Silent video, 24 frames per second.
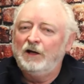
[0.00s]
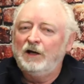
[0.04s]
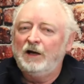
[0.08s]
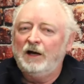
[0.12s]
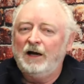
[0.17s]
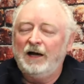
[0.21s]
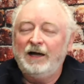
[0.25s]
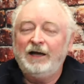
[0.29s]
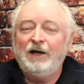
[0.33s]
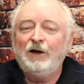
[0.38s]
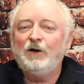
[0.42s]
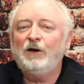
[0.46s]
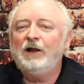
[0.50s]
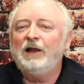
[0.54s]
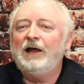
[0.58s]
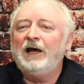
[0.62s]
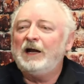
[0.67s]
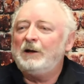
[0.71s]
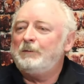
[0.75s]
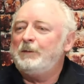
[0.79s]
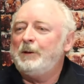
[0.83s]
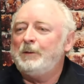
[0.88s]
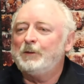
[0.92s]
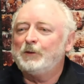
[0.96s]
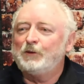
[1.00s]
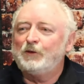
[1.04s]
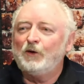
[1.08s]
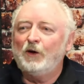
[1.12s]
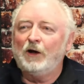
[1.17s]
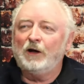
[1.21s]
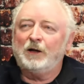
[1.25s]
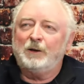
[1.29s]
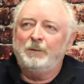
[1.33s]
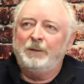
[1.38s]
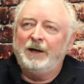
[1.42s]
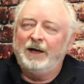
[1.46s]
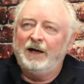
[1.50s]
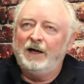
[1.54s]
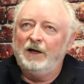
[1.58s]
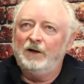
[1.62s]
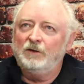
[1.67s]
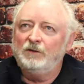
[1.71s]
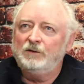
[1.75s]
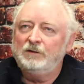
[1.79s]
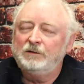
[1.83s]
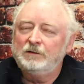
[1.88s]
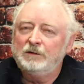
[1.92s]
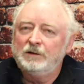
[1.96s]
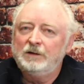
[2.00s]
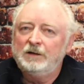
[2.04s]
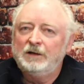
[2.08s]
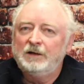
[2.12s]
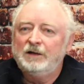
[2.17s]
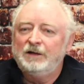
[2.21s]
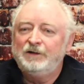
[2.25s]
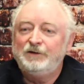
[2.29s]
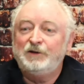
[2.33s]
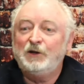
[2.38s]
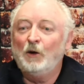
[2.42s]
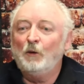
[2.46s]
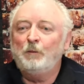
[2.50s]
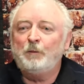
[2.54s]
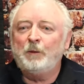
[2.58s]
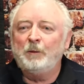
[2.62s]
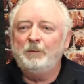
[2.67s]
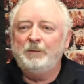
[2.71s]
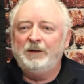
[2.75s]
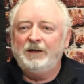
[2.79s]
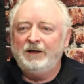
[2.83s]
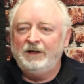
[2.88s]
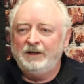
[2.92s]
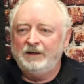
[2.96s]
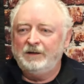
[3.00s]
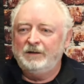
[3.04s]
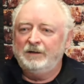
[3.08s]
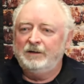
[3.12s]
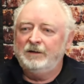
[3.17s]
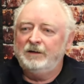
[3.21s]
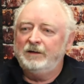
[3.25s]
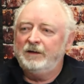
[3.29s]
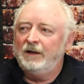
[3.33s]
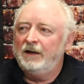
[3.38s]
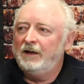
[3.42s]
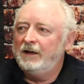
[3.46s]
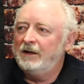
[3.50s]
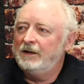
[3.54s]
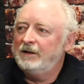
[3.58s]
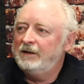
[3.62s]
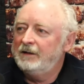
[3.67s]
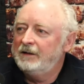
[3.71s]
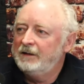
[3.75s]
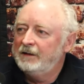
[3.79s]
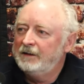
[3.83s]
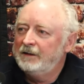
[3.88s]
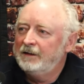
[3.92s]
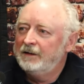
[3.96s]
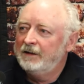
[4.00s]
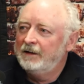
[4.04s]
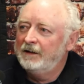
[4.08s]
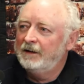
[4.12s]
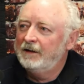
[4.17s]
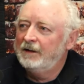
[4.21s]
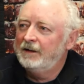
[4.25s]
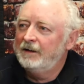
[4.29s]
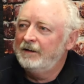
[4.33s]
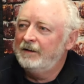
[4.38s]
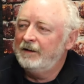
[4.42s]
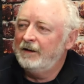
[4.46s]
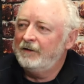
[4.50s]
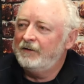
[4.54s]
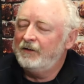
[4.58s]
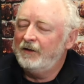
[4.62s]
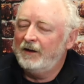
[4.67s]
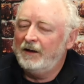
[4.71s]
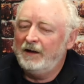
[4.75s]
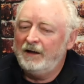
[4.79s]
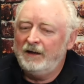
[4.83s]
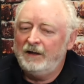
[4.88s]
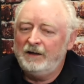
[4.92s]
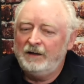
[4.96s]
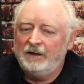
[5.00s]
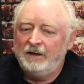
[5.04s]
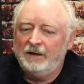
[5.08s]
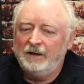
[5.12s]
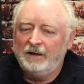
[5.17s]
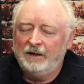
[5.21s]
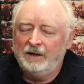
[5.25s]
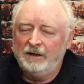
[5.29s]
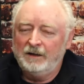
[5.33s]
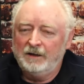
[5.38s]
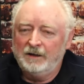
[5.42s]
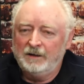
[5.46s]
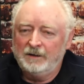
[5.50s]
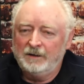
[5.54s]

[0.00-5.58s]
I hear a lot of people talk about dopamine that right that they uh,